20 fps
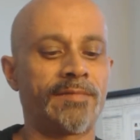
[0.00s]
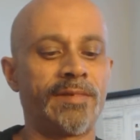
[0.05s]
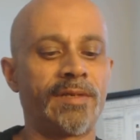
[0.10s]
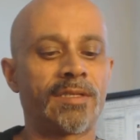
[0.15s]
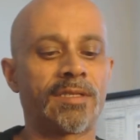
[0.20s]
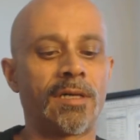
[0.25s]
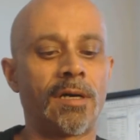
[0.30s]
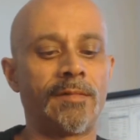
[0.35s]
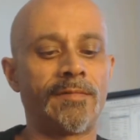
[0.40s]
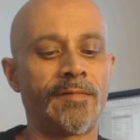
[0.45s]
For
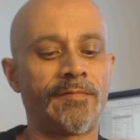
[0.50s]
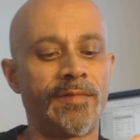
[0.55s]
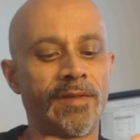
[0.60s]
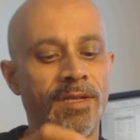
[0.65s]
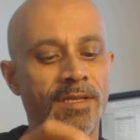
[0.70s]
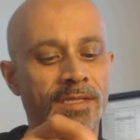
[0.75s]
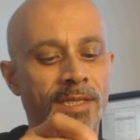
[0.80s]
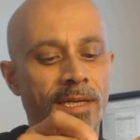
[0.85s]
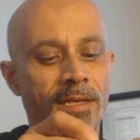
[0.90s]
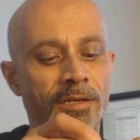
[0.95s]
yourself, if you
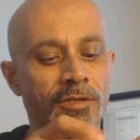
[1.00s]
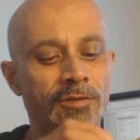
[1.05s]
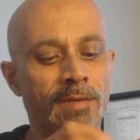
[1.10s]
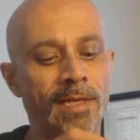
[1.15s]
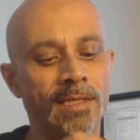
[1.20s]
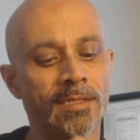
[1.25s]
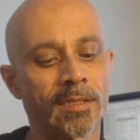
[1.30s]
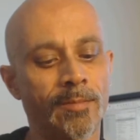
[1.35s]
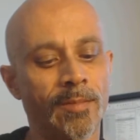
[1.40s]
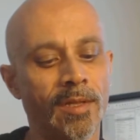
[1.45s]
decide to
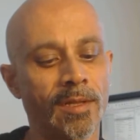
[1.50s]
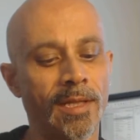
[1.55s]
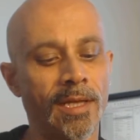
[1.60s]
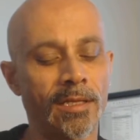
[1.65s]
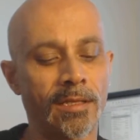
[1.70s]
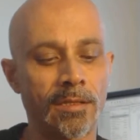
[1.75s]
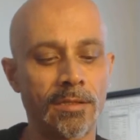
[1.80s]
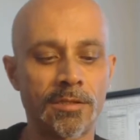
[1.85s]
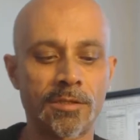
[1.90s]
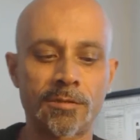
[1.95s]
try something
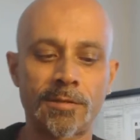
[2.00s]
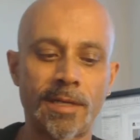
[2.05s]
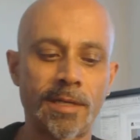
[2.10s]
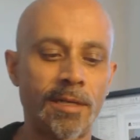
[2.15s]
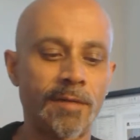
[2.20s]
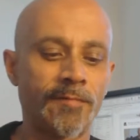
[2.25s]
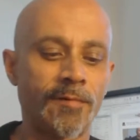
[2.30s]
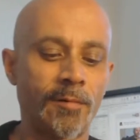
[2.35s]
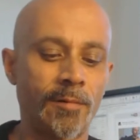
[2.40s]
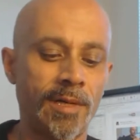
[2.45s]
like this, try
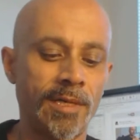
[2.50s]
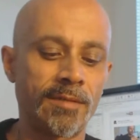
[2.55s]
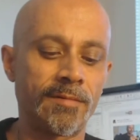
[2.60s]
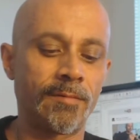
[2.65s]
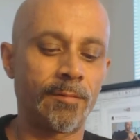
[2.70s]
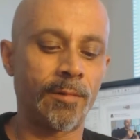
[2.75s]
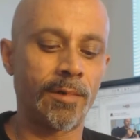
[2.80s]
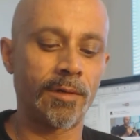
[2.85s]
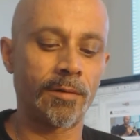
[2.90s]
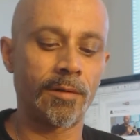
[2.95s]
different ways
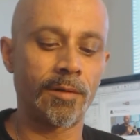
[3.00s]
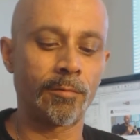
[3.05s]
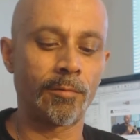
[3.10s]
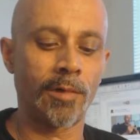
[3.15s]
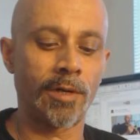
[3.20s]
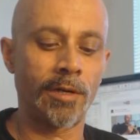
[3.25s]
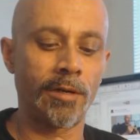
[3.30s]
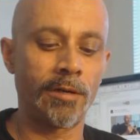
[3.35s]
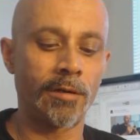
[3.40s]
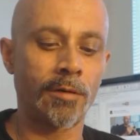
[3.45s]
of
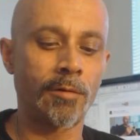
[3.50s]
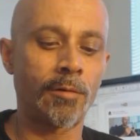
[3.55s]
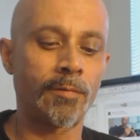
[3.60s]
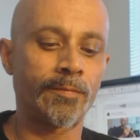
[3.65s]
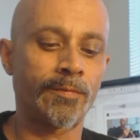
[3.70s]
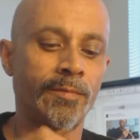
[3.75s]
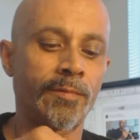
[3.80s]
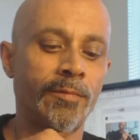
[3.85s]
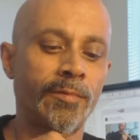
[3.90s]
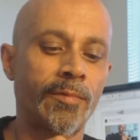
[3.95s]
running your
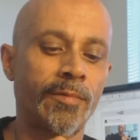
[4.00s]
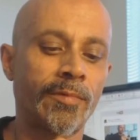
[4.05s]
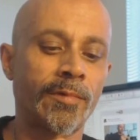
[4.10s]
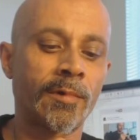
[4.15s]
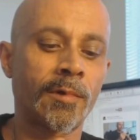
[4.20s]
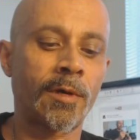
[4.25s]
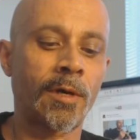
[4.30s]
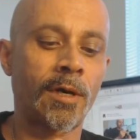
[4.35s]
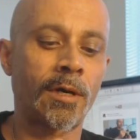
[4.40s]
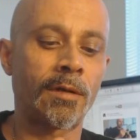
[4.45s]

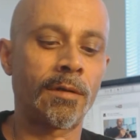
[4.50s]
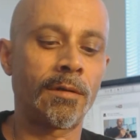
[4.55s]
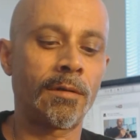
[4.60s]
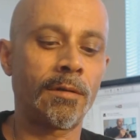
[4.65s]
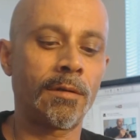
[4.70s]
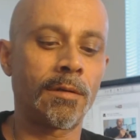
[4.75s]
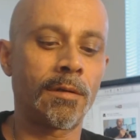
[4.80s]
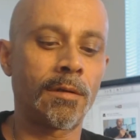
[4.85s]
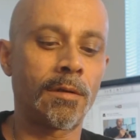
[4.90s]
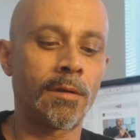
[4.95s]

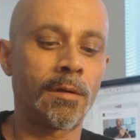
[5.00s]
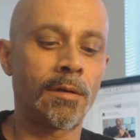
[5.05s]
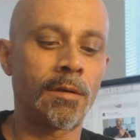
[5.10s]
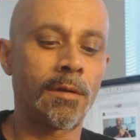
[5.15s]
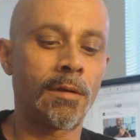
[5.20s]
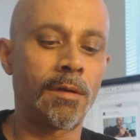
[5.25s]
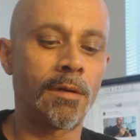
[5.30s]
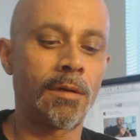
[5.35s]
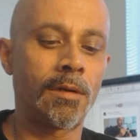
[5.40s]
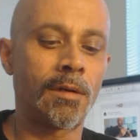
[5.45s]
cotton.
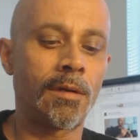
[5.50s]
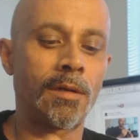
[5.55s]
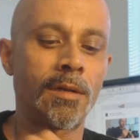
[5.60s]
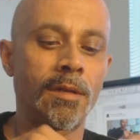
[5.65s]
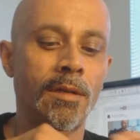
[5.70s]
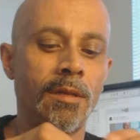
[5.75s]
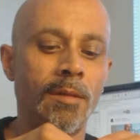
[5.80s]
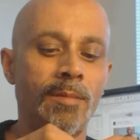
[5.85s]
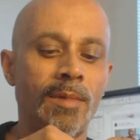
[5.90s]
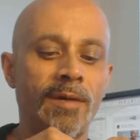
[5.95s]

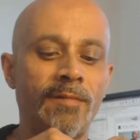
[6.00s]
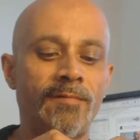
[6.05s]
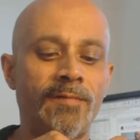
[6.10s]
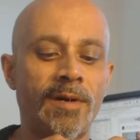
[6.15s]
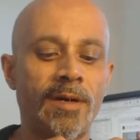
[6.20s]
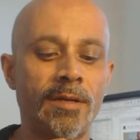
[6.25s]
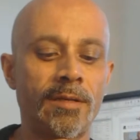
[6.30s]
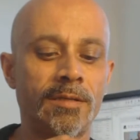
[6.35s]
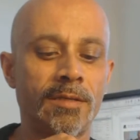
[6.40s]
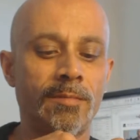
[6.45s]
You might
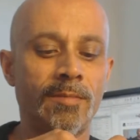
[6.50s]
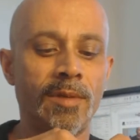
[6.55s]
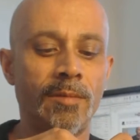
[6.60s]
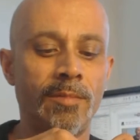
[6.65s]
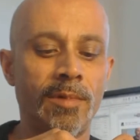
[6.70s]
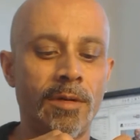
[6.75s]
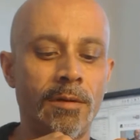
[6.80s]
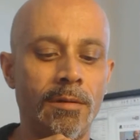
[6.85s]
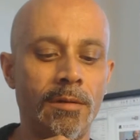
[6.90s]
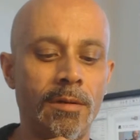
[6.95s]
find
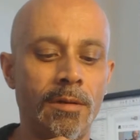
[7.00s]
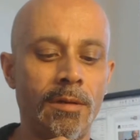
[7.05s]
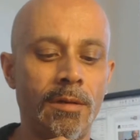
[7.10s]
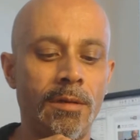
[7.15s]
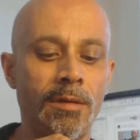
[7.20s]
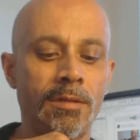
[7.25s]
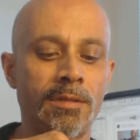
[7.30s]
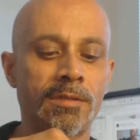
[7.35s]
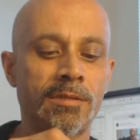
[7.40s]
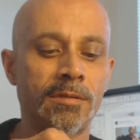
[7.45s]
something better than
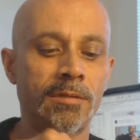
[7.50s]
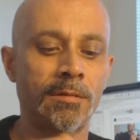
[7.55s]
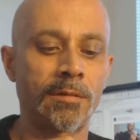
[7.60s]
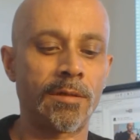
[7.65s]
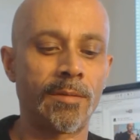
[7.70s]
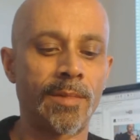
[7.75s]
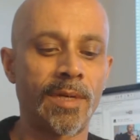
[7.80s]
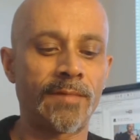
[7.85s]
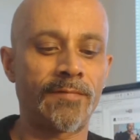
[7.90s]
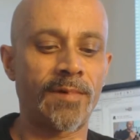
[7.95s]
this, or
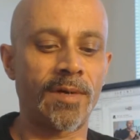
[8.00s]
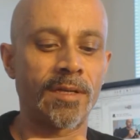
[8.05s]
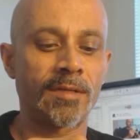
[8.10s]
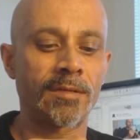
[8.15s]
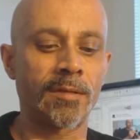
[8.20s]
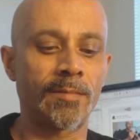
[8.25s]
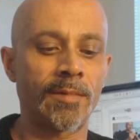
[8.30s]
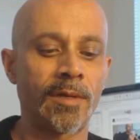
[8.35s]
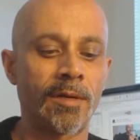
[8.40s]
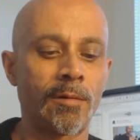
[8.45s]
you might find
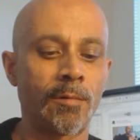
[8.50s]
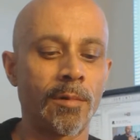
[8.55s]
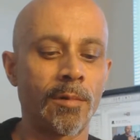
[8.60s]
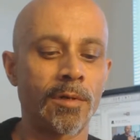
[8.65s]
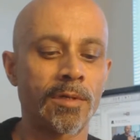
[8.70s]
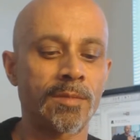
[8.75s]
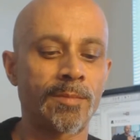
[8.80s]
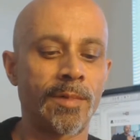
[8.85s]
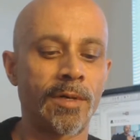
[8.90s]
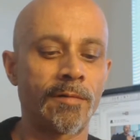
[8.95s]
something that
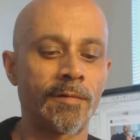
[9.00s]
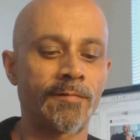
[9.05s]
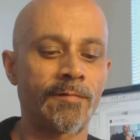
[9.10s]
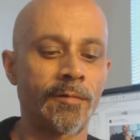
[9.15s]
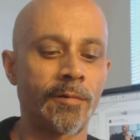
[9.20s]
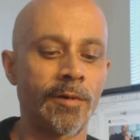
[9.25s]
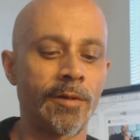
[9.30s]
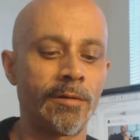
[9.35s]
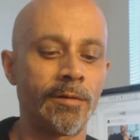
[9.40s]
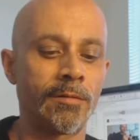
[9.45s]
works better
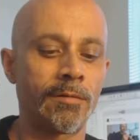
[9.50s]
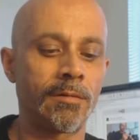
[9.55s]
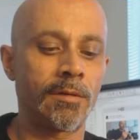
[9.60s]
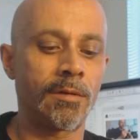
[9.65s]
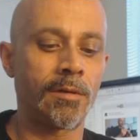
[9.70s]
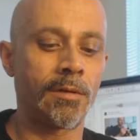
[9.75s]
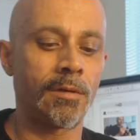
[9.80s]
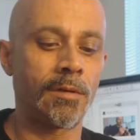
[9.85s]
for you.